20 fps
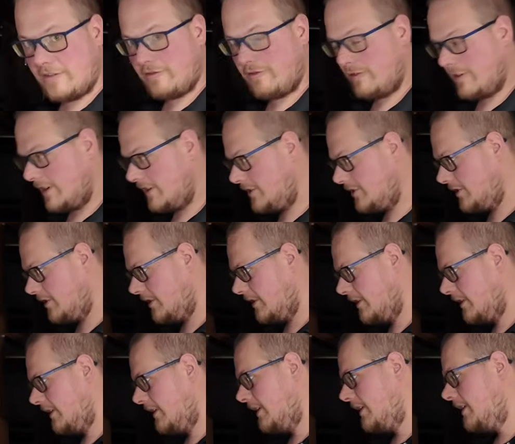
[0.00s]
the fridge,
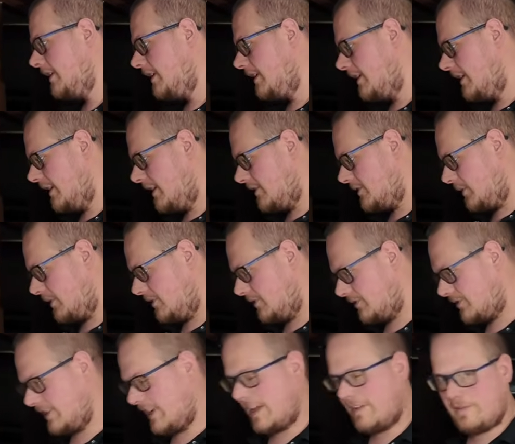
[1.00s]
so he
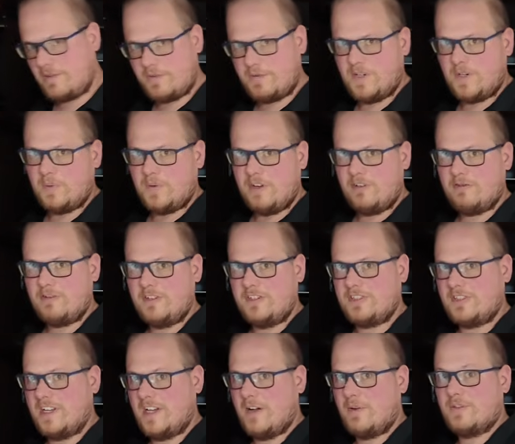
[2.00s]
doesn't have a 3-way
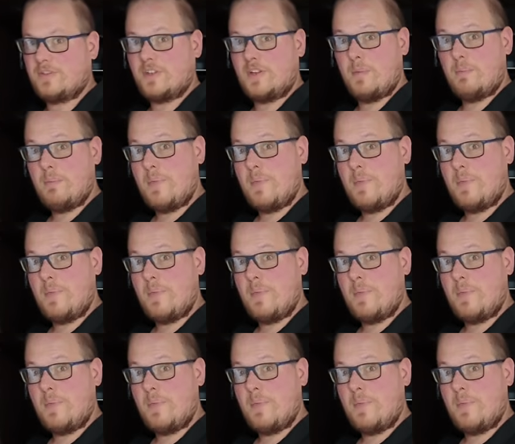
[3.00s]
fridge now, he's got a